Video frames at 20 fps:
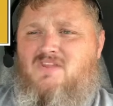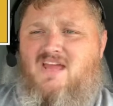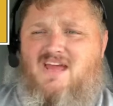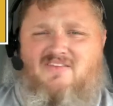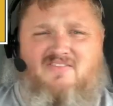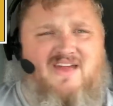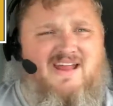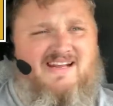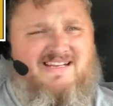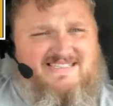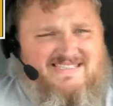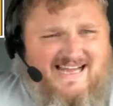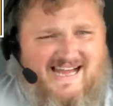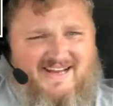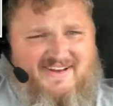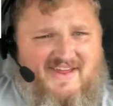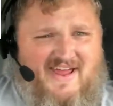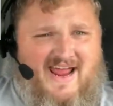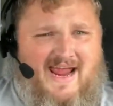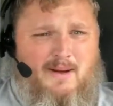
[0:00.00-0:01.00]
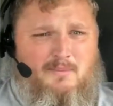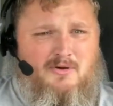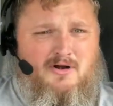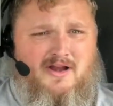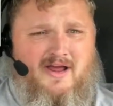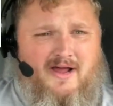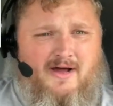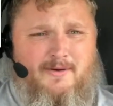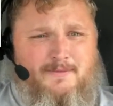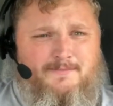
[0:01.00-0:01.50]
and they decide to hammer
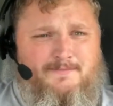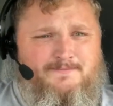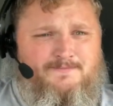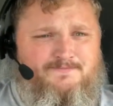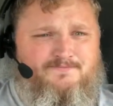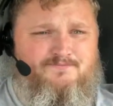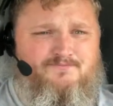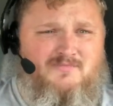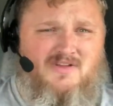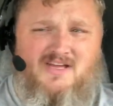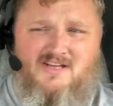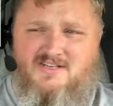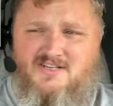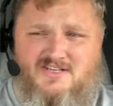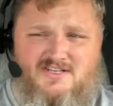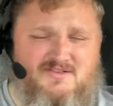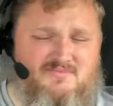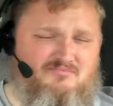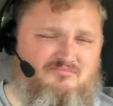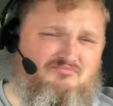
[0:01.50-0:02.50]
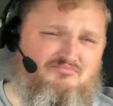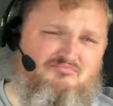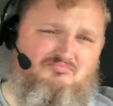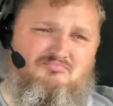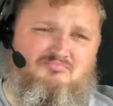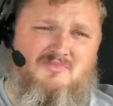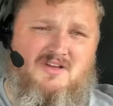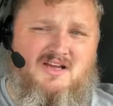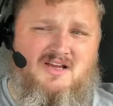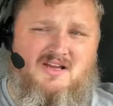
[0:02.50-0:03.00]
down and just
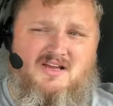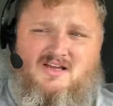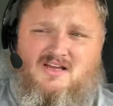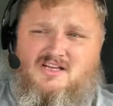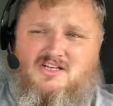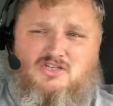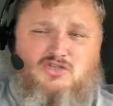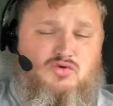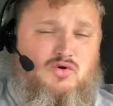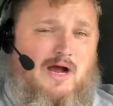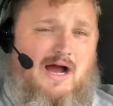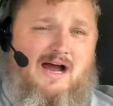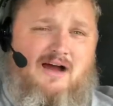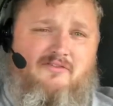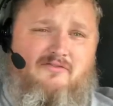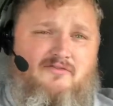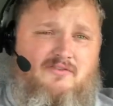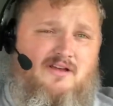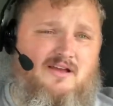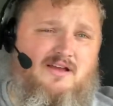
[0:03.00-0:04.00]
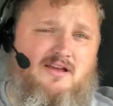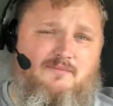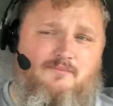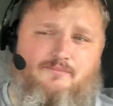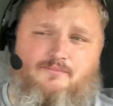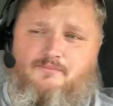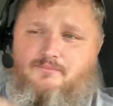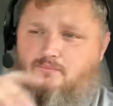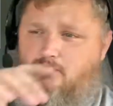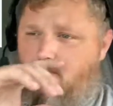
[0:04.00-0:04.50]
drive
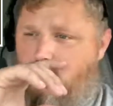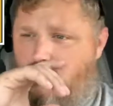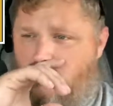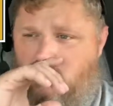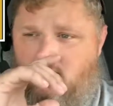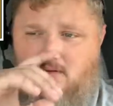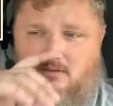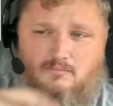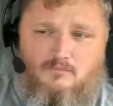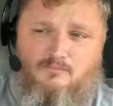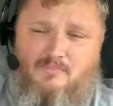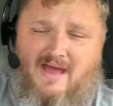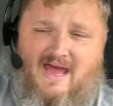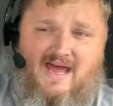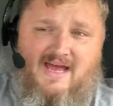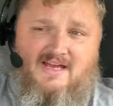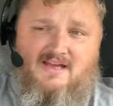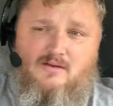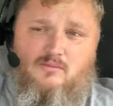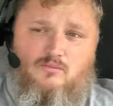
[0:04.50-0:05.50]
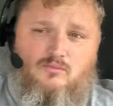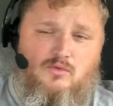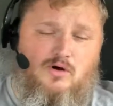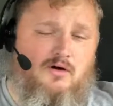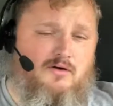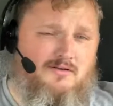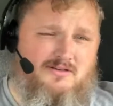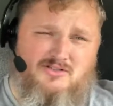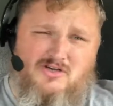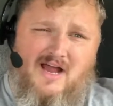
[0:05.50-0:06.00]
past.
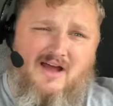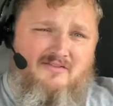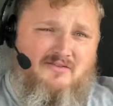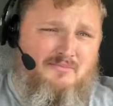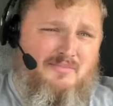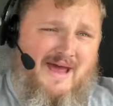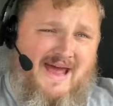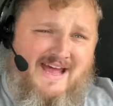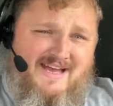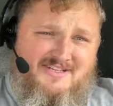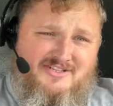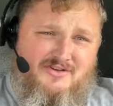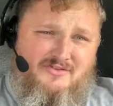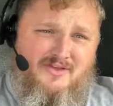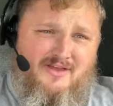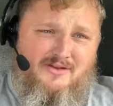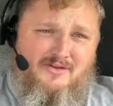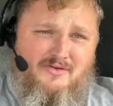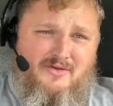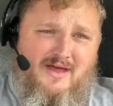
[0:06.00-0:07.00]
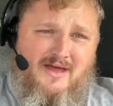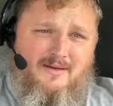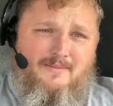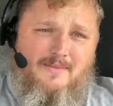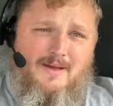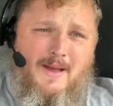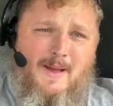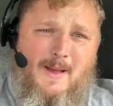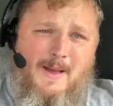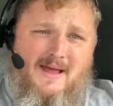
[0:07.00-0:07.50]
Well, driving past you, they do that.
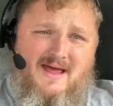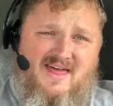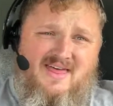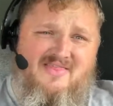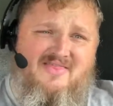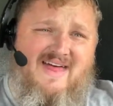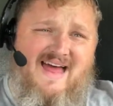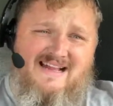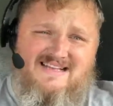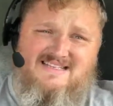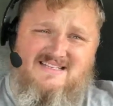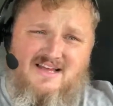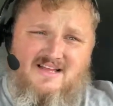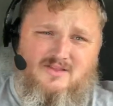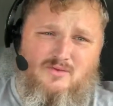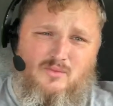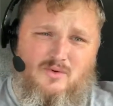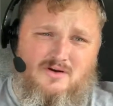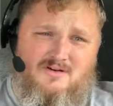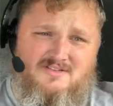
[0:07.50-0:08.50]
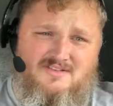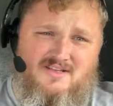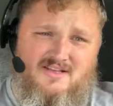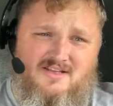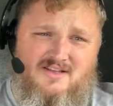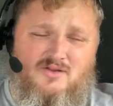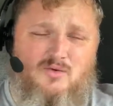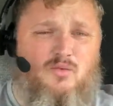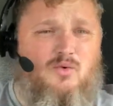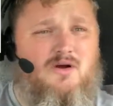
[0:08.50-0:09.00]
That's not the worst thing.
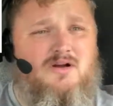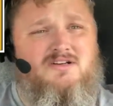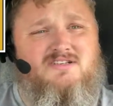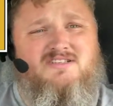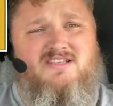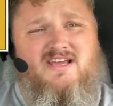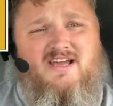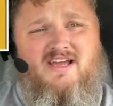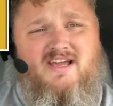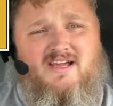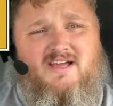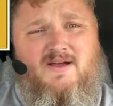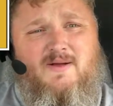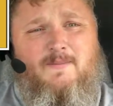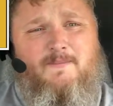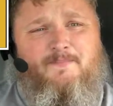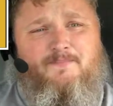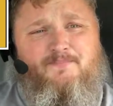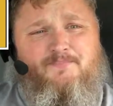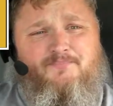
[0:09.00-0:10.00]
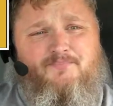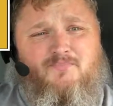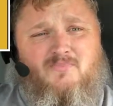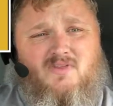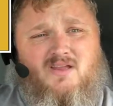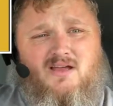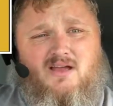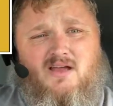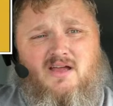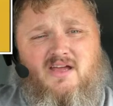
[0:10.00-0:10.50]
The worst thing
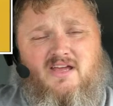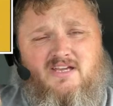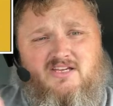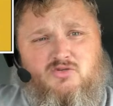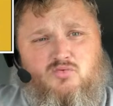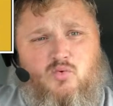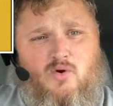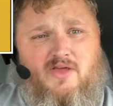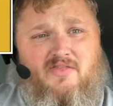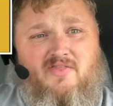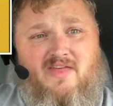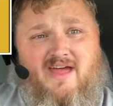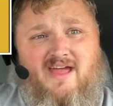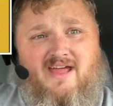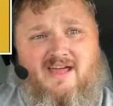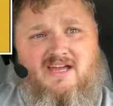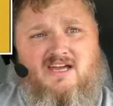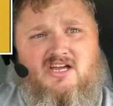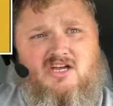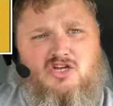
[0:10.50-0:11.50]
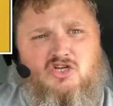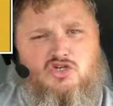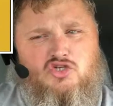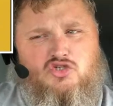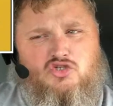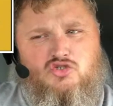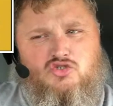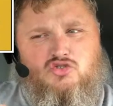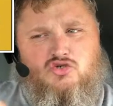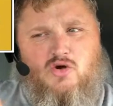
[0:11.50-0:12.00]
is when they
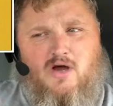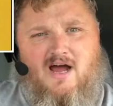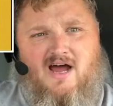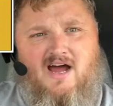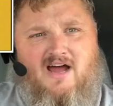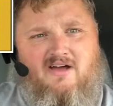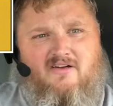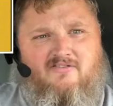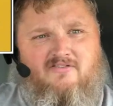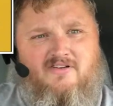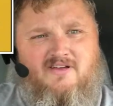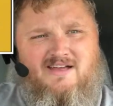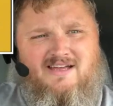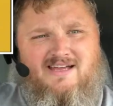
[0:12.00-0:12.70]
drive